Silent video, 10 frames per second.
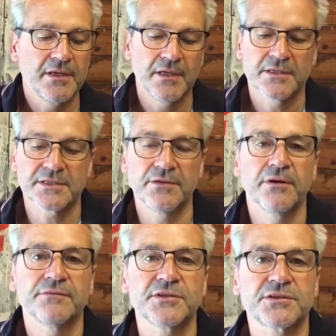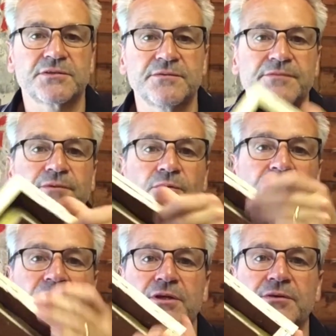So all I've
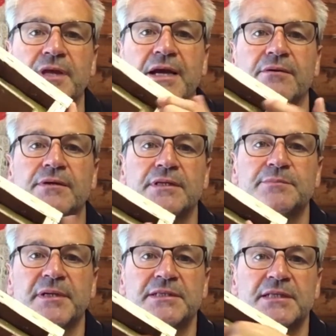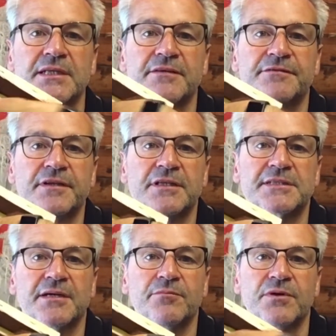got to do now is basically fill this
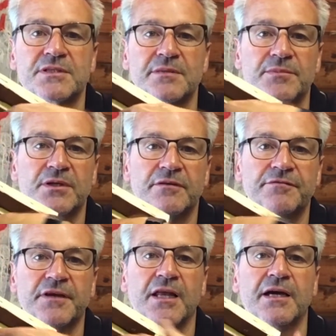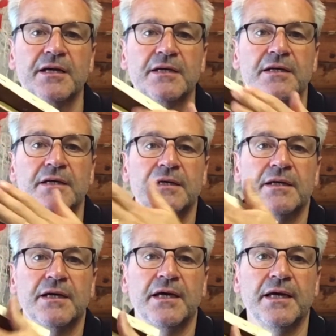up with some kind of filler
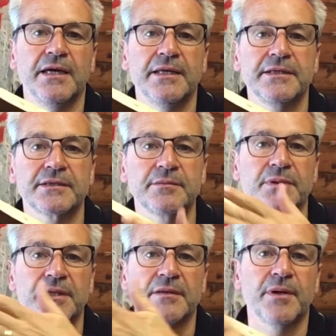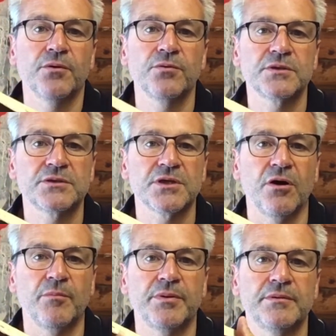and complete the mould
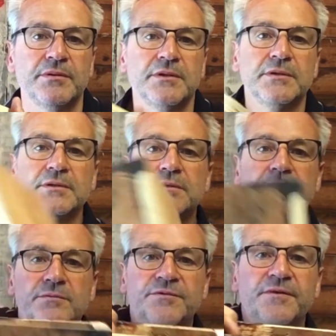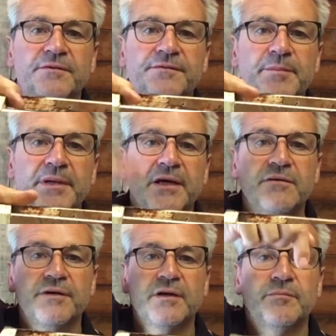top. So we'll flip it
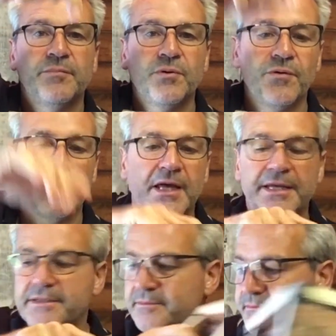over, pour the lead,